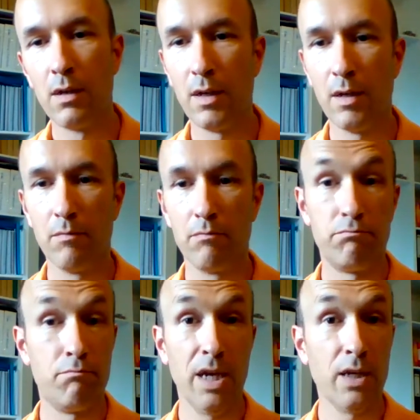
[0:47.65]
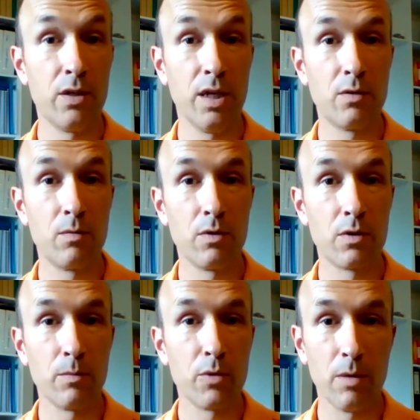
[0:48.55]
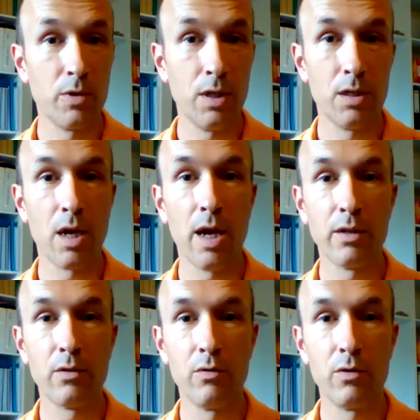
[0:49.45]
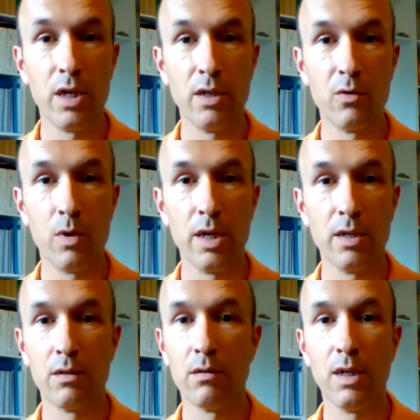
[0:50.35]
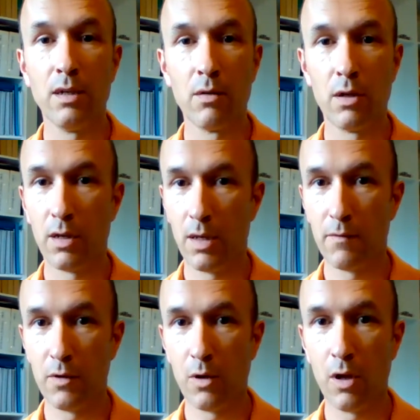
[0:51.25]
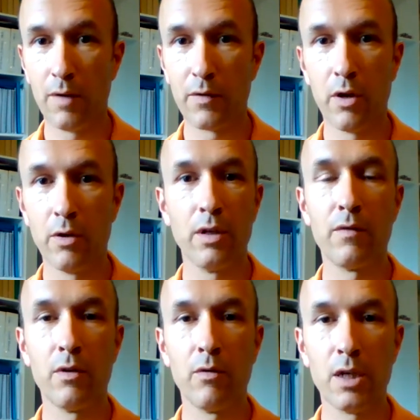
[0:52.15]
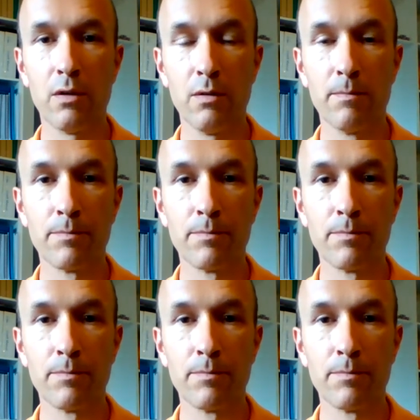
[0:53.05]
Uh, makes sense because sometimes it is hard to change your ways and, and have your life go in a different direction.